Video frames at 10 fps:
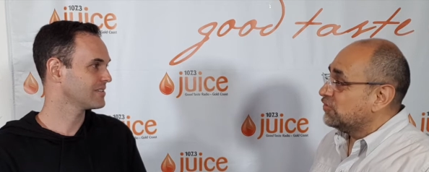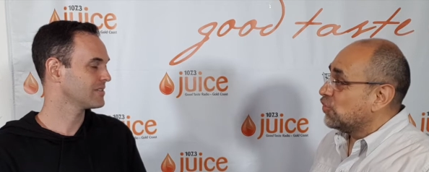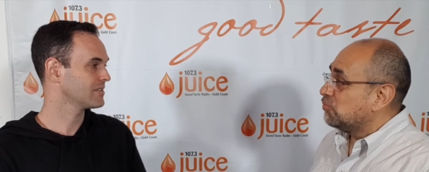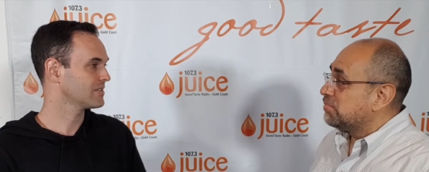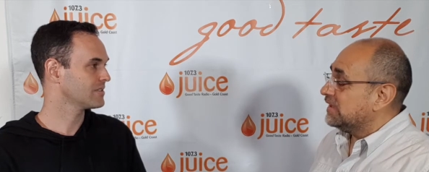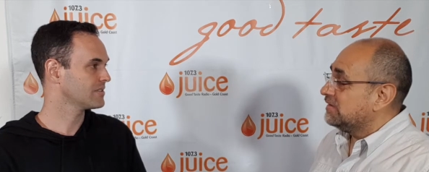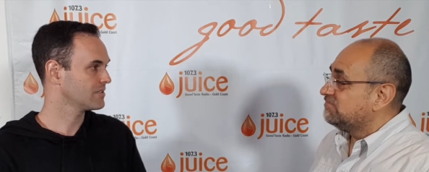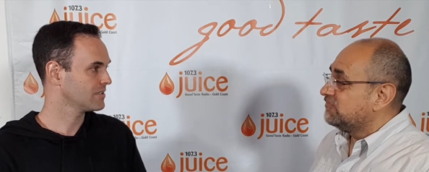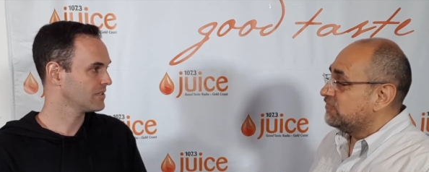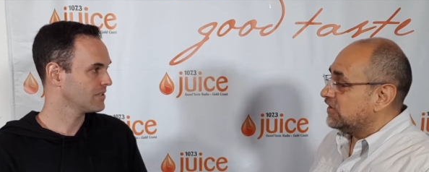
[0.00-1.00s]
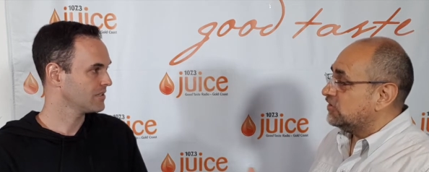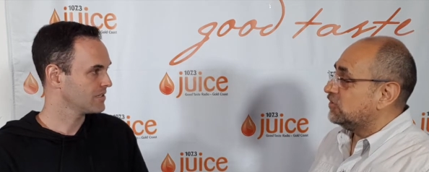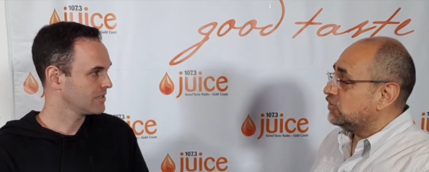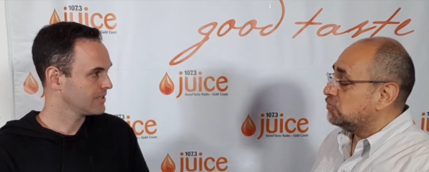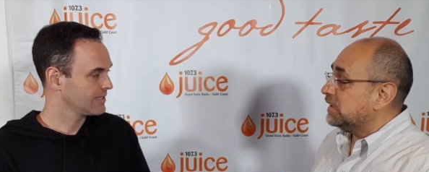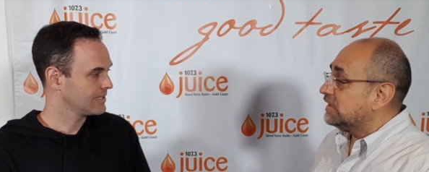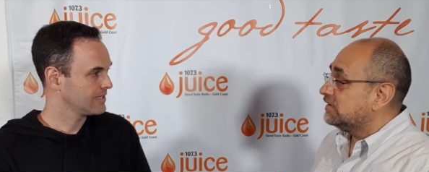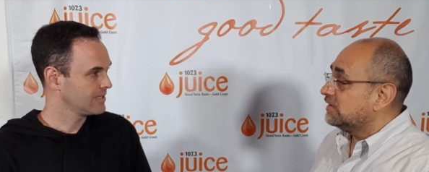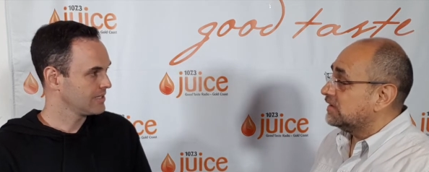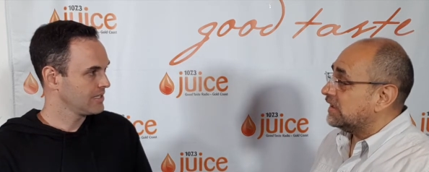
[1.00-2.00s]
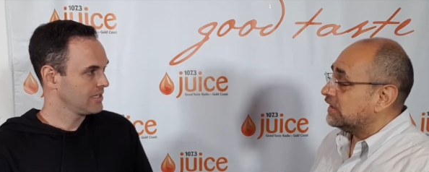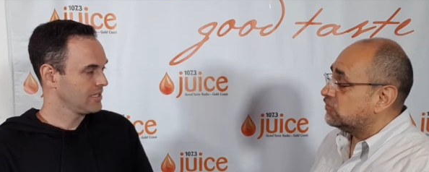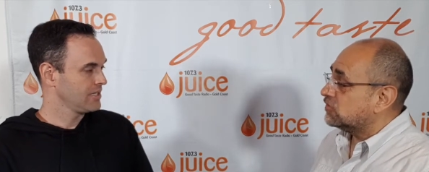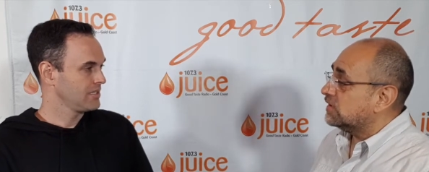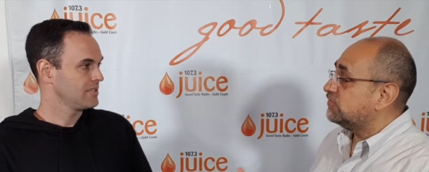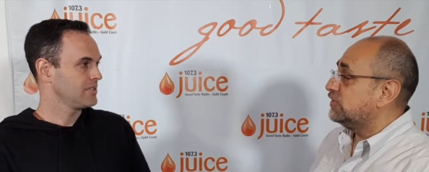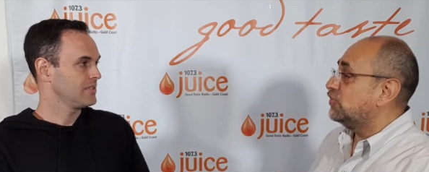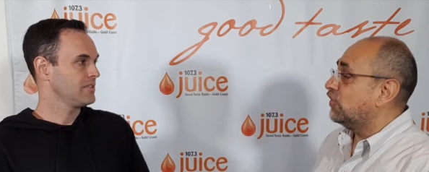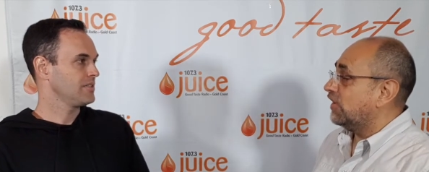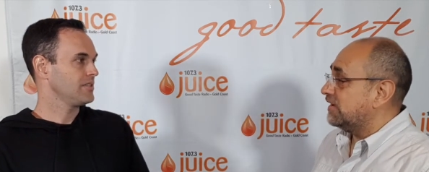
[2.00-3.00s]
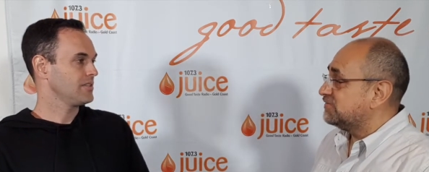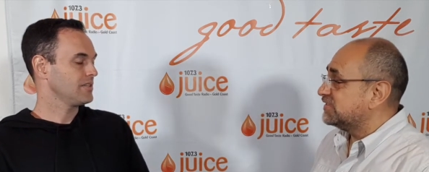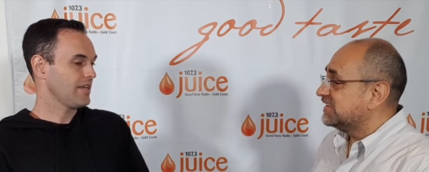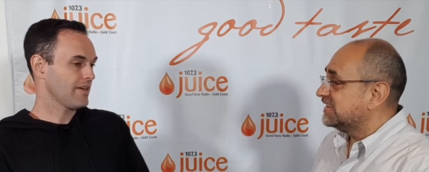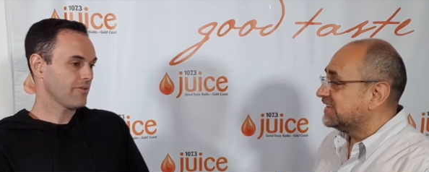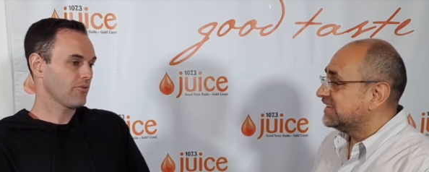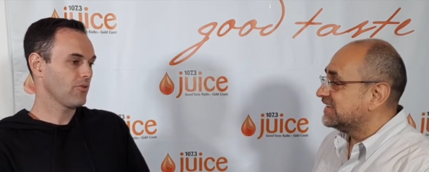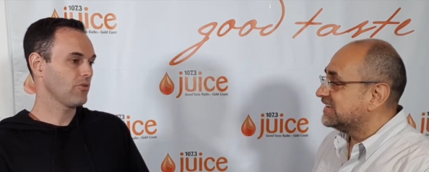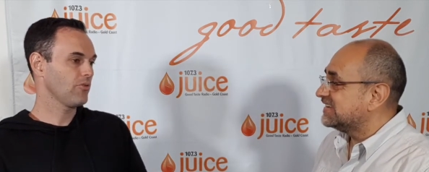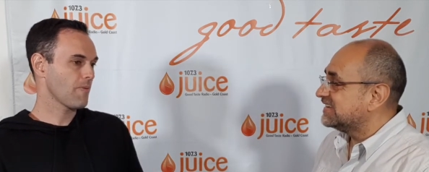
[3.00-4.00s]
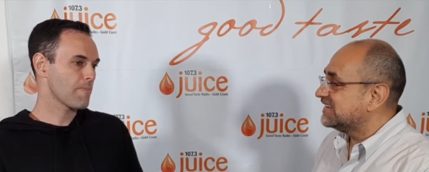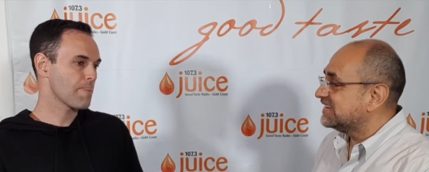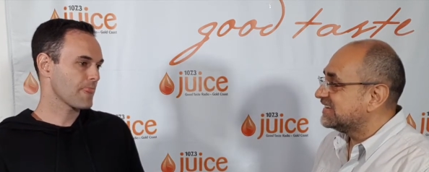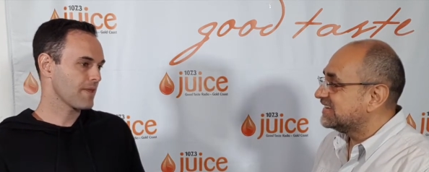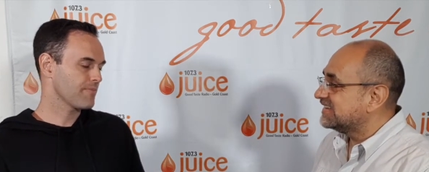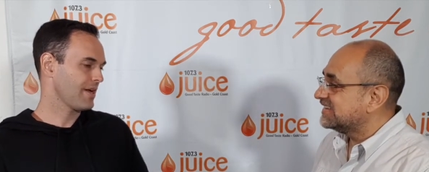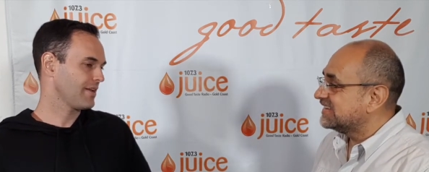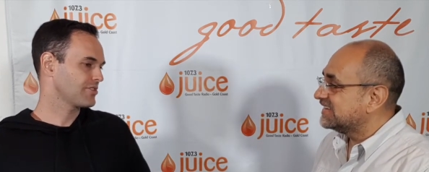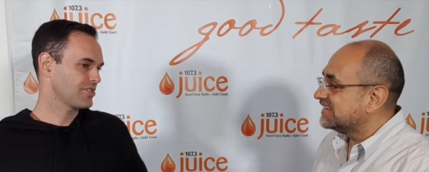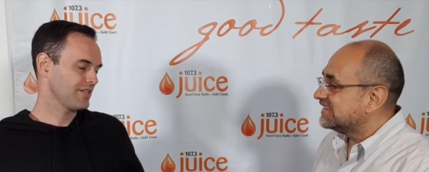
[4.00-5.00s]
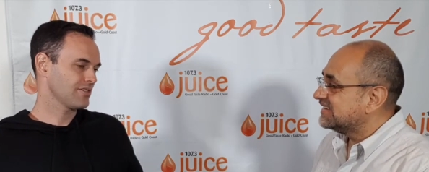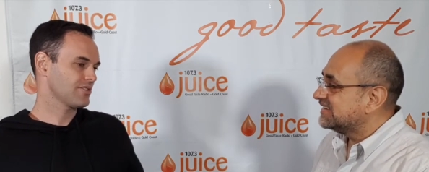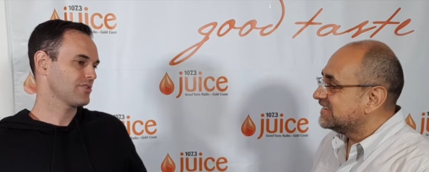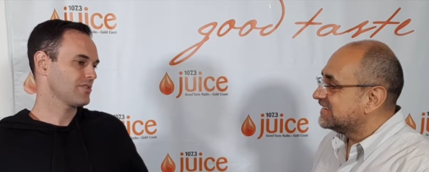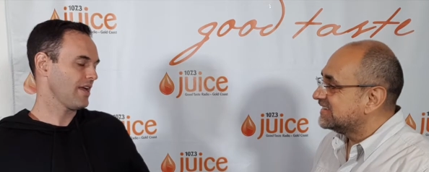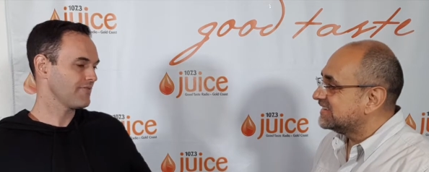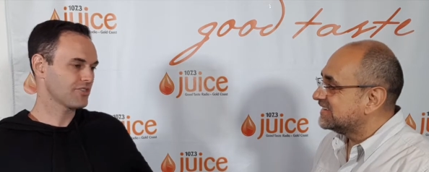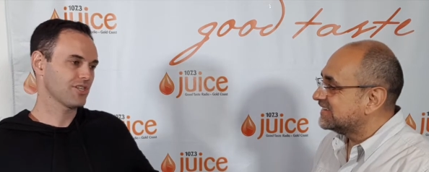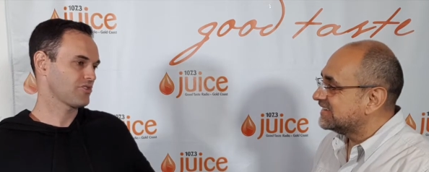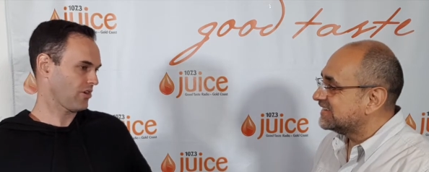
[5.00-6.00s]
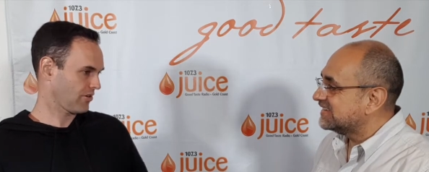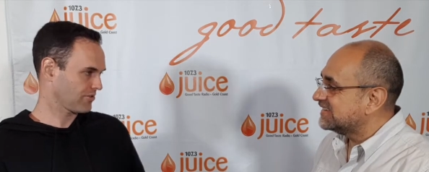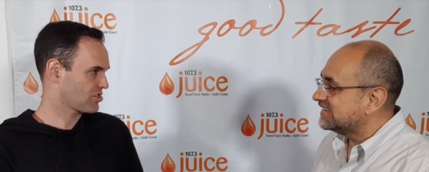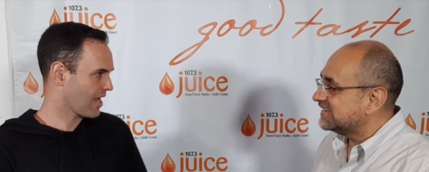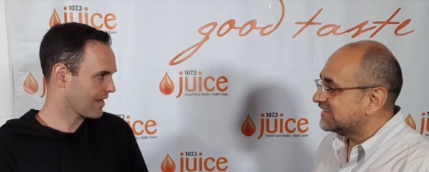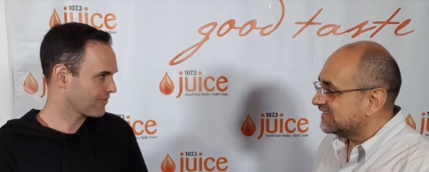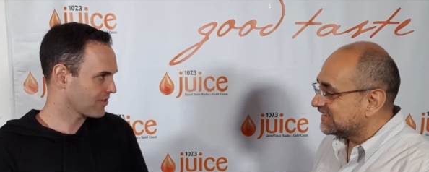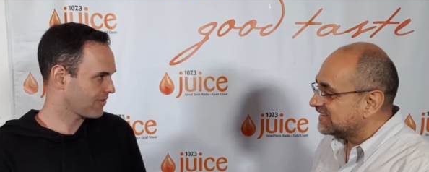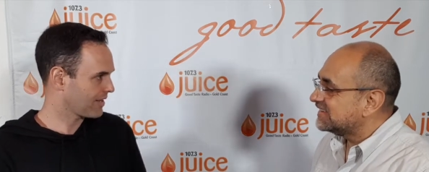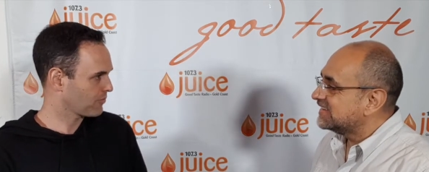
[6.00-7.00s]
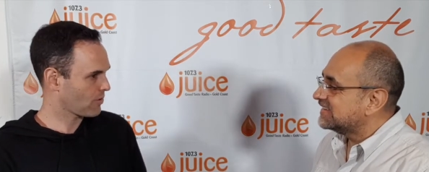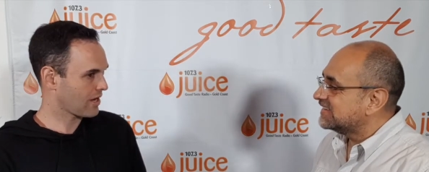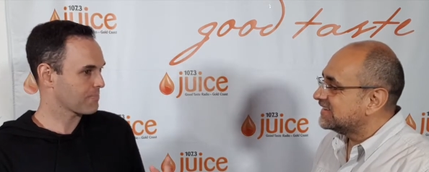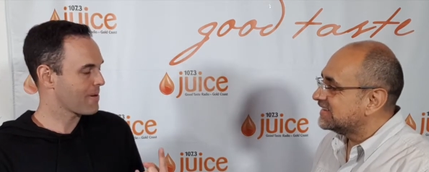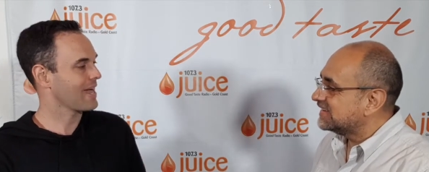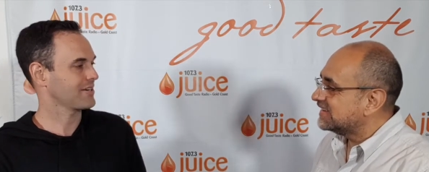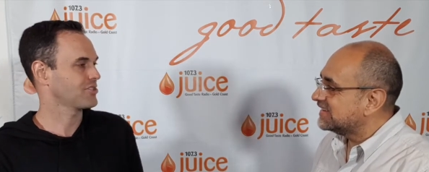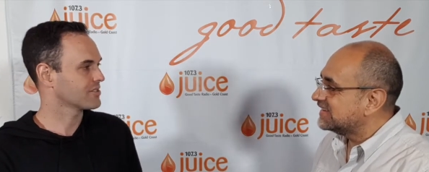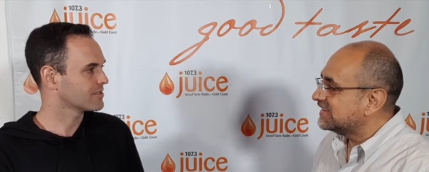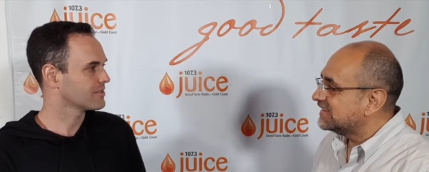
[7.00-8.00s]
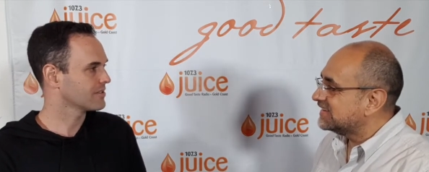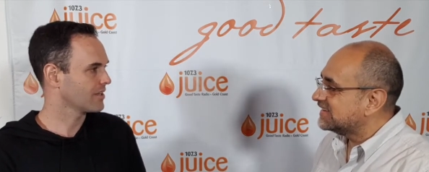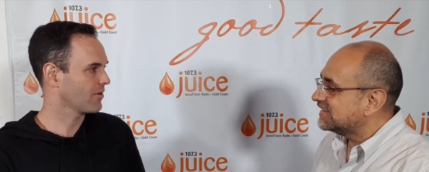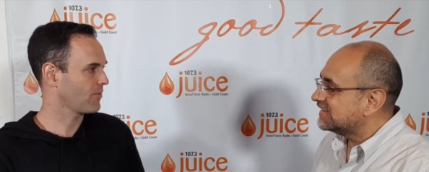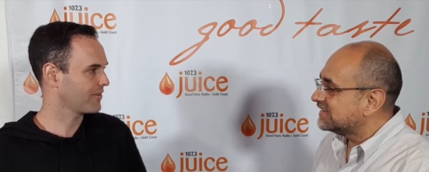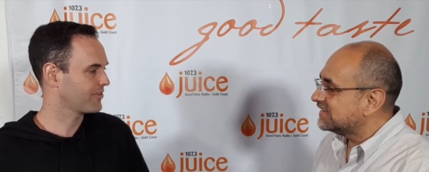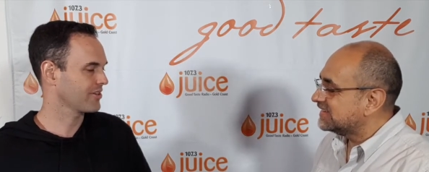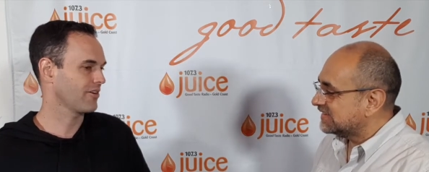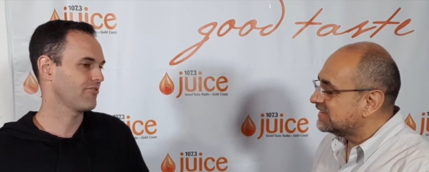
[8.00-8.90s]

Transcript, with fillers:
Speaker 1: your big vision, your big uh, dream for your life?
Speaker 2: Yeah, well, mate, since ever since I got saved, I've had one passion. You know, one thing I